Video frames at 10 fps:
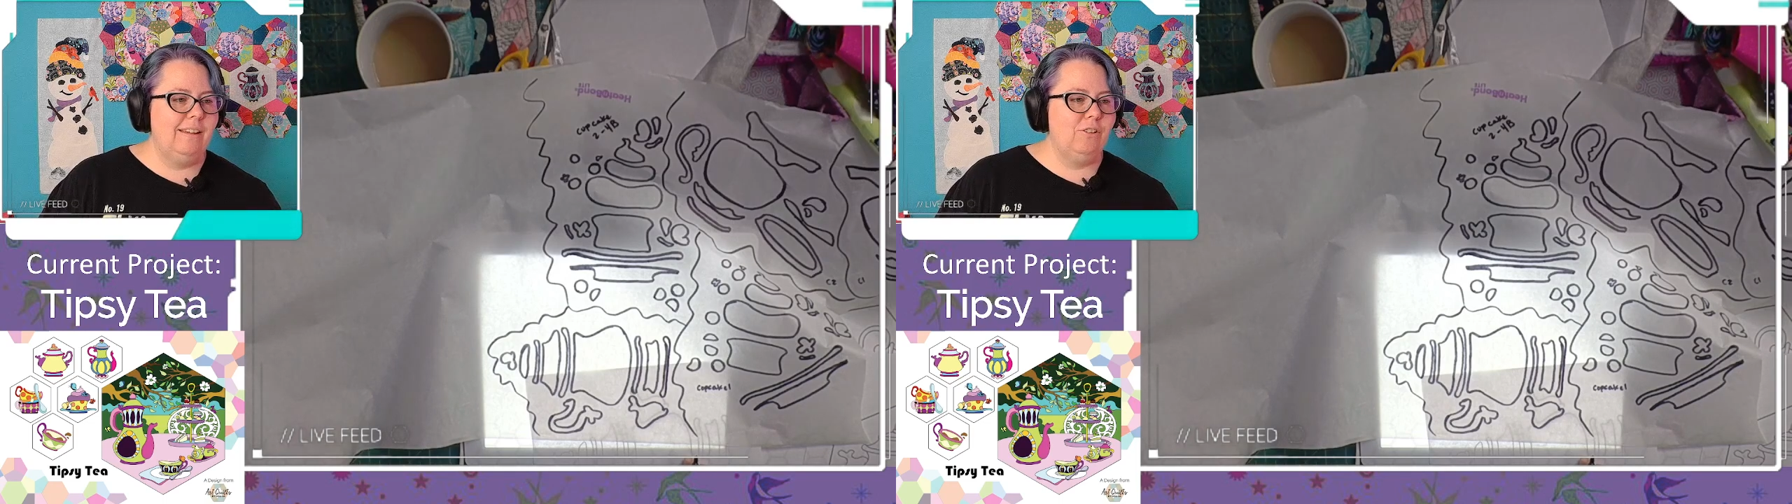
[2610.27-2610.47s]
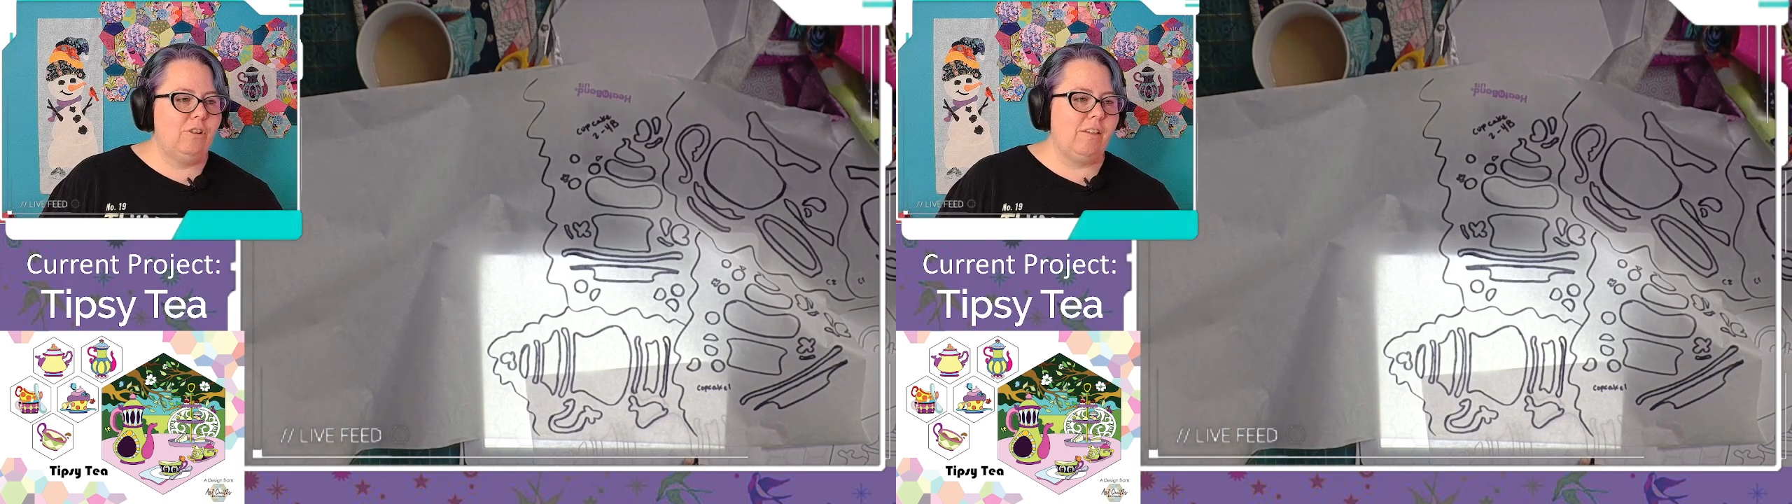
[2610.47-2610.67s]

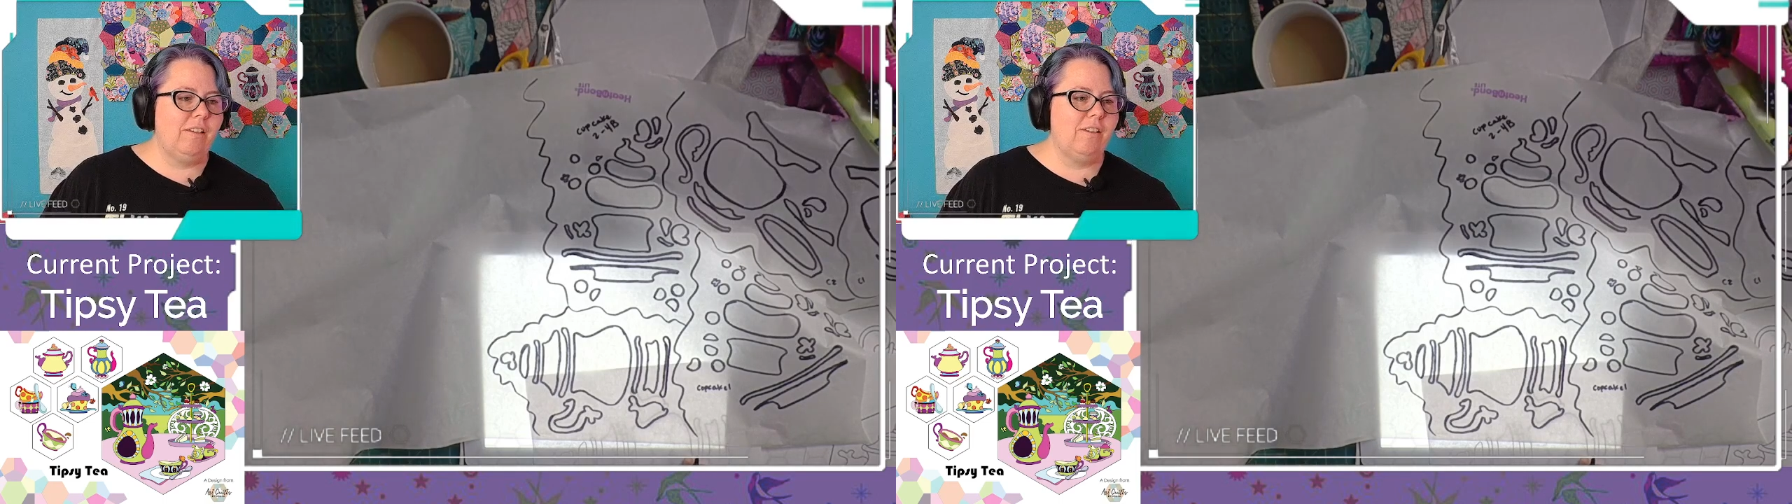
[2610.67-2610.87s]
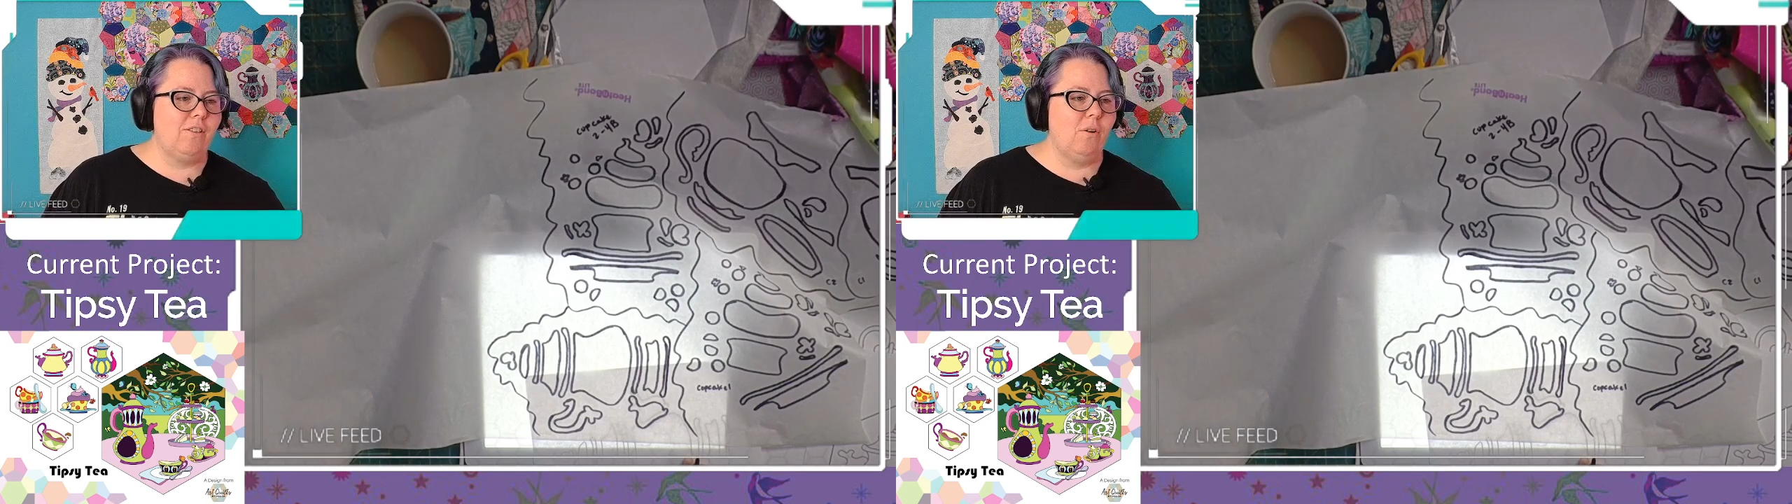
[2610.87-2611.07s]

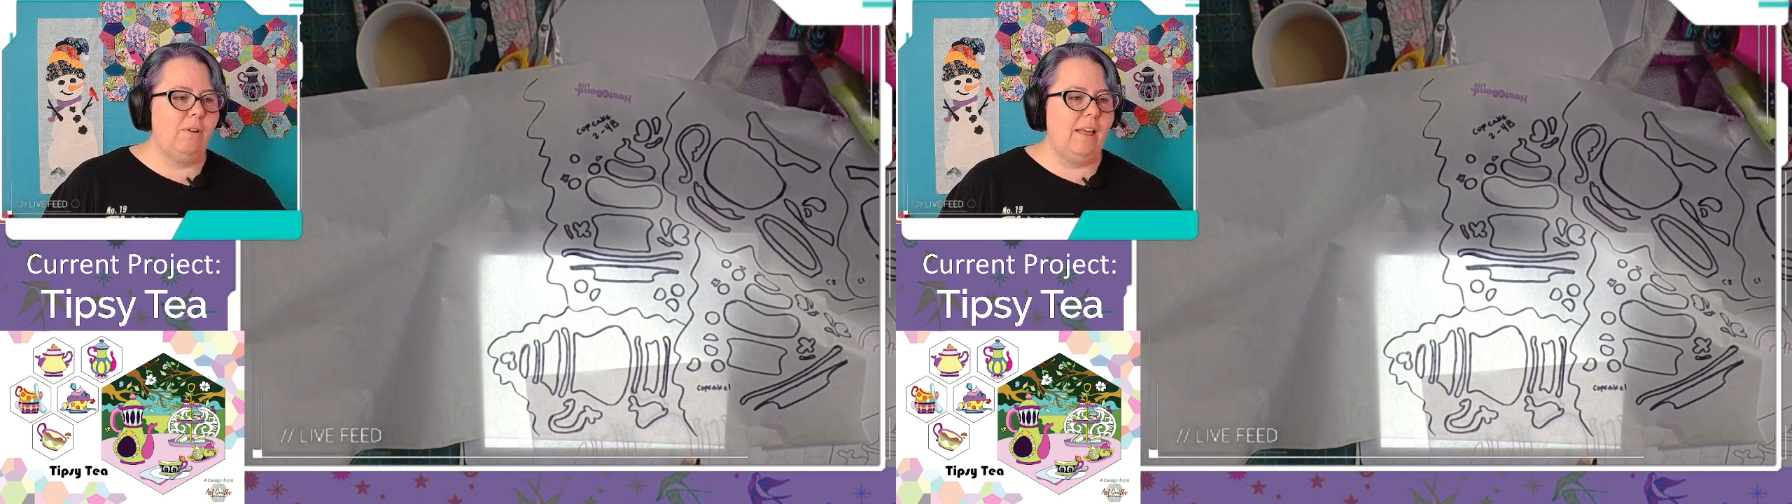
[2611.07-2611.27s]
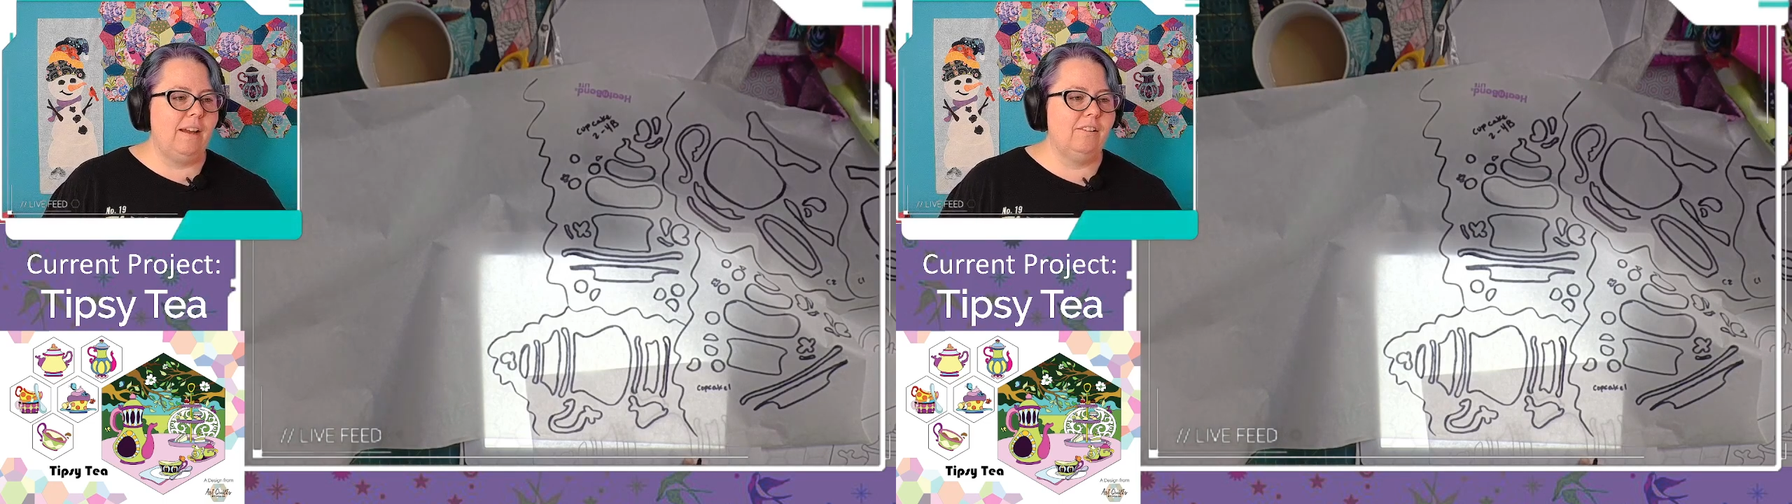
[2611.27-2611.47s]
Tracing is so
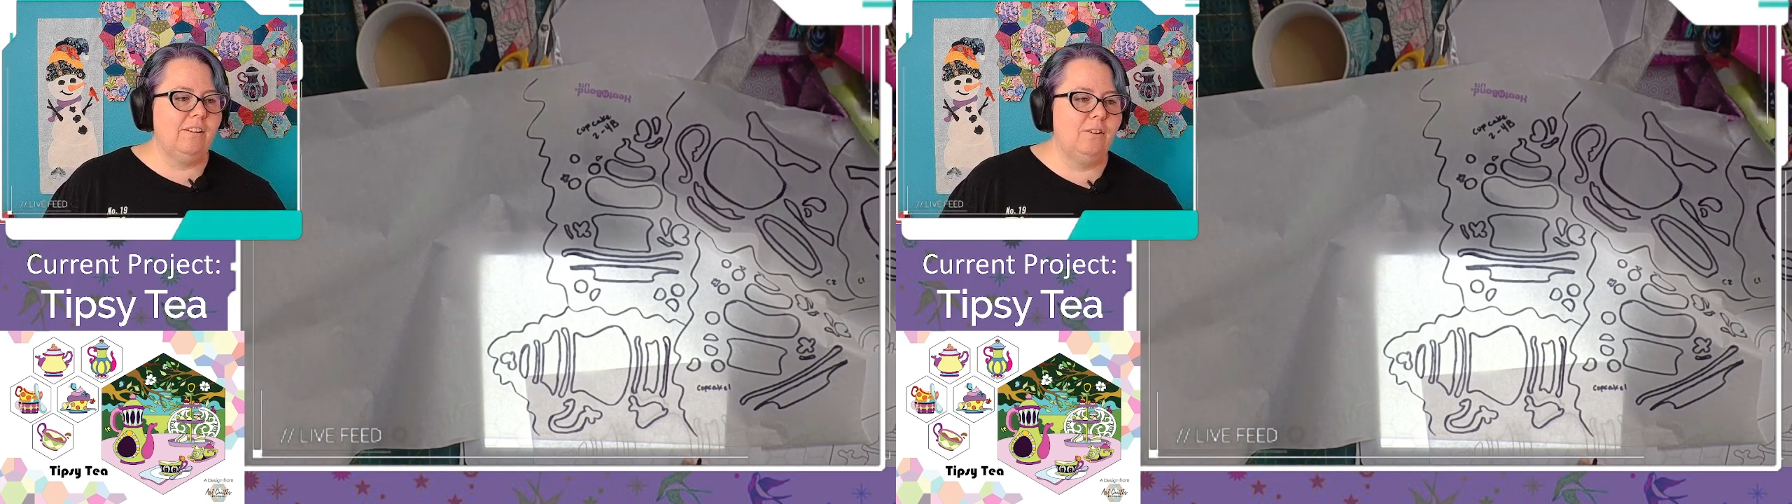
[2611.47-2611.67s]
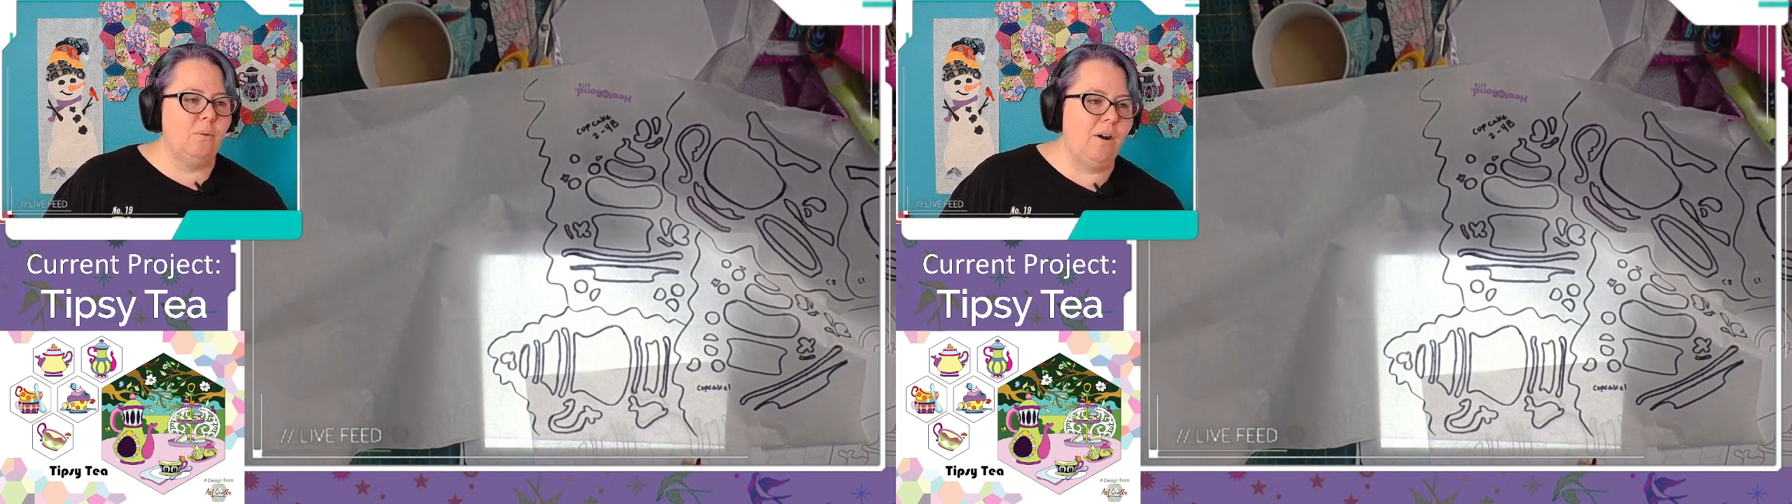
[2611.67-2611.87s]

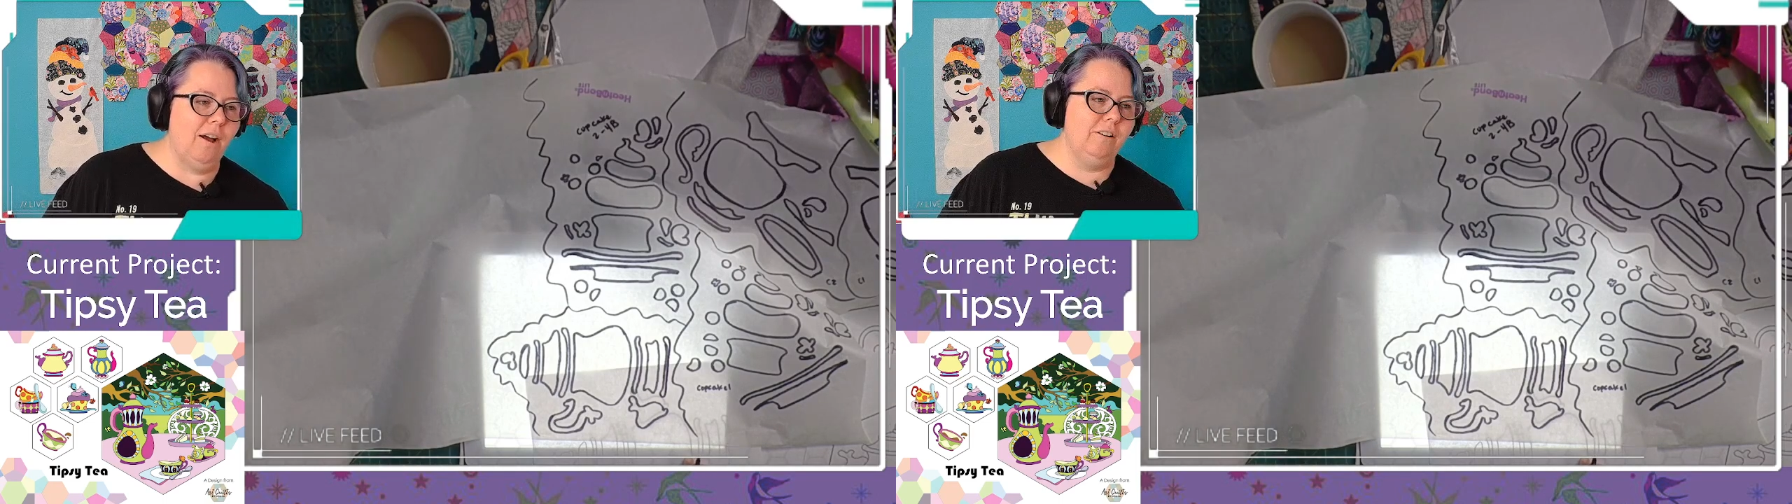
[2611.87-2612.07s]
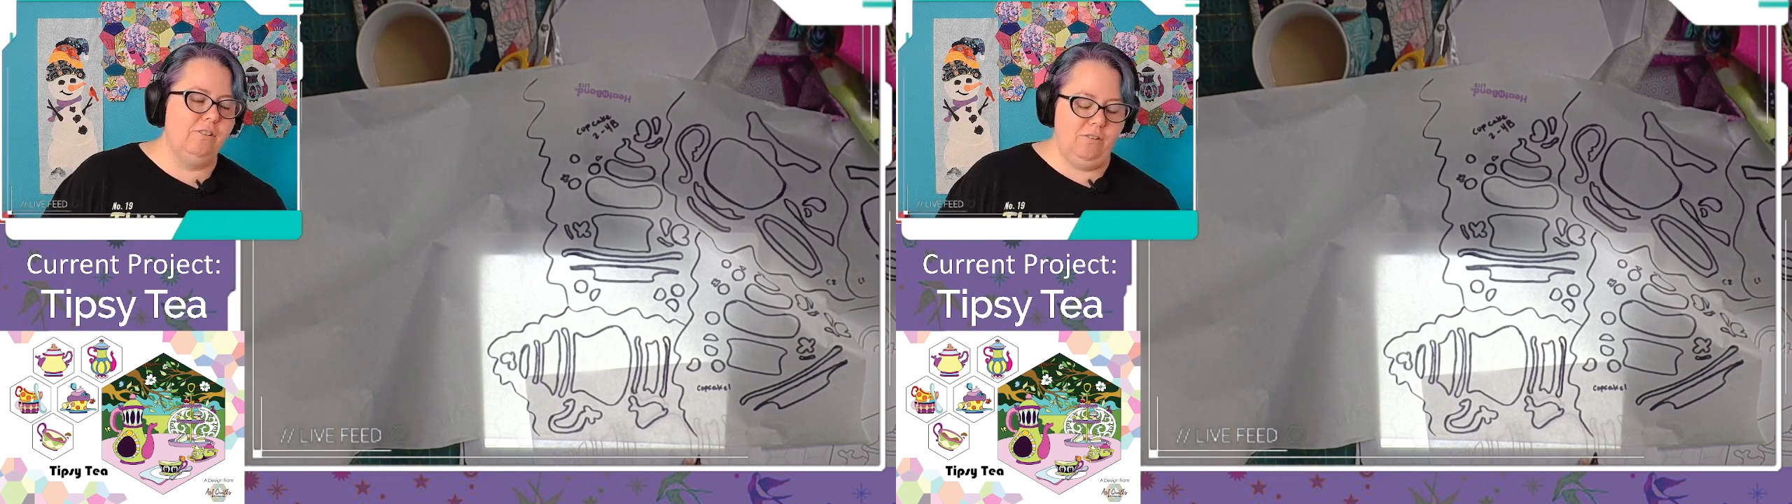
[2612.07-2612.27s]
relaxing to watch.